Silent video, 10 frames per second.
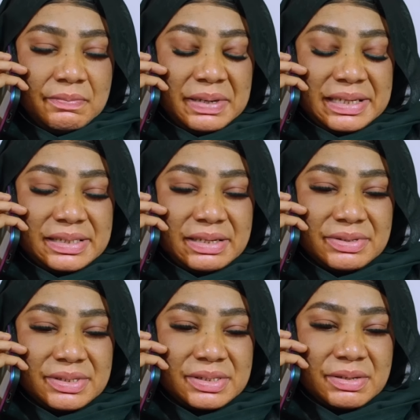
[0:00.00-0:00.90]
Please,
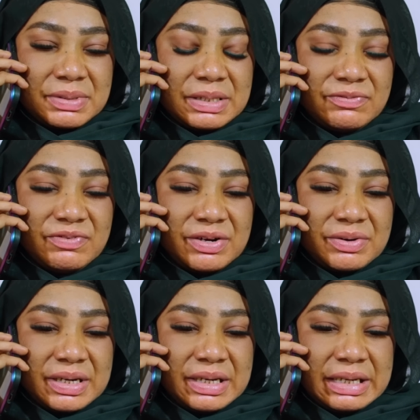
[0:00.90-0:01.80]
there is something
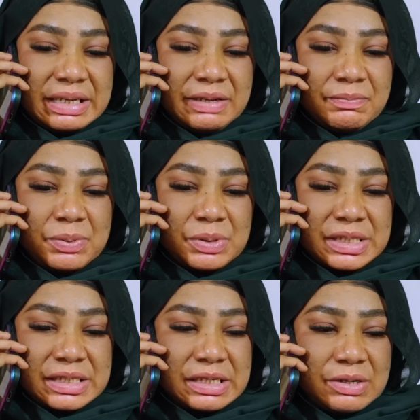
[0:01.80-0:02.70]
very
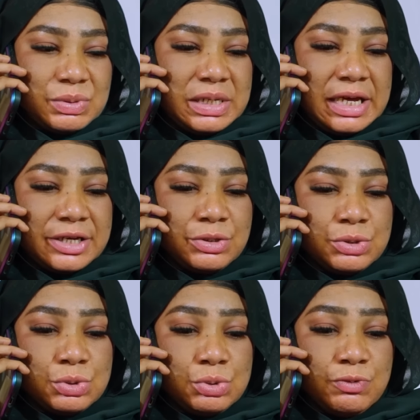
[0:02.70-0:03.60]
important I would like you
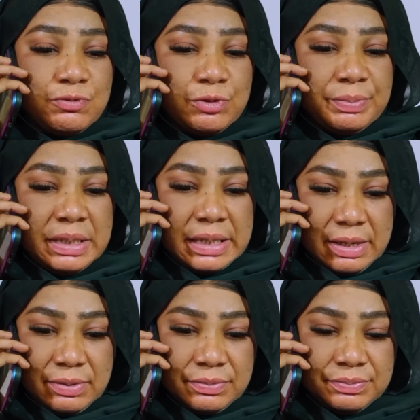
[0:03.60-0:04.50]
to do for me
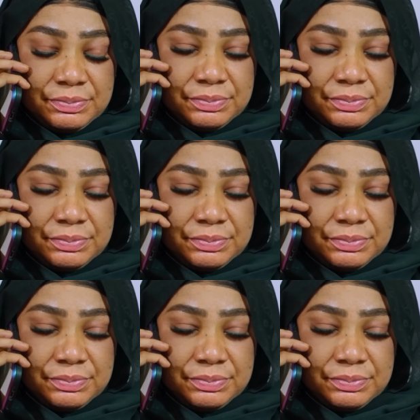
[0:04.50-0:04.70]
now.